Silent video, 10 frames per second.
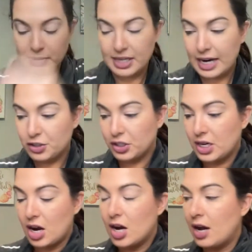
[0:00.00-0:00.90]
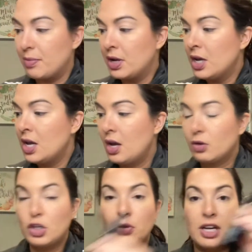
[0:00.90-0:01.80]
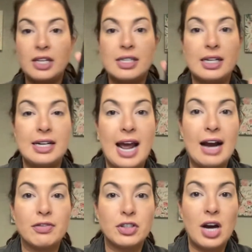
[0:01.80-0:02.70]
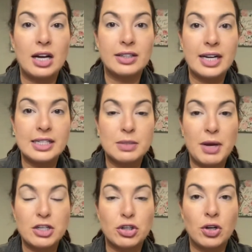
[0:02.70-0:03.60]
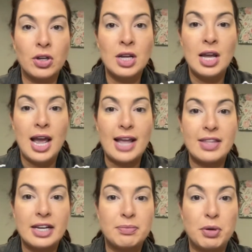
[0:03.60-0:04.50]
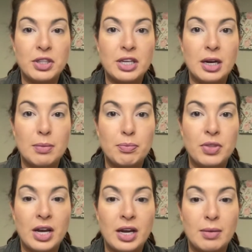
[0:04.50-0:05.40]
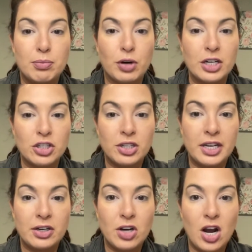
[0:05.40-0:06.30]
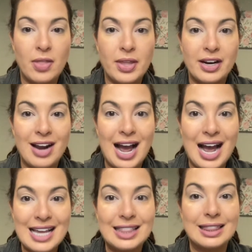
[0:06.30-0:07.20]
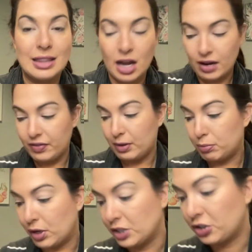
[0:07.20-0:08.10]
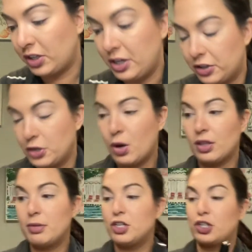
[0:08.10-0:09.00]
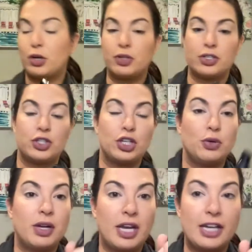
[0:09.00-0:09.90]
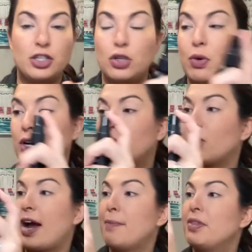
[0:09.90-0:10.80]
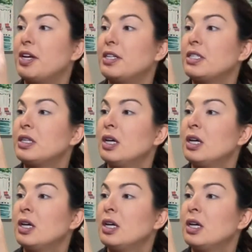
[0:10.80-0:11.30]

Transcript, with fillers: It was actually um, Younique did an after holiday special, and they put the, the brush cleaner on there. I love the brush cleaner, you all. Let me show this to you in case you want to grab this.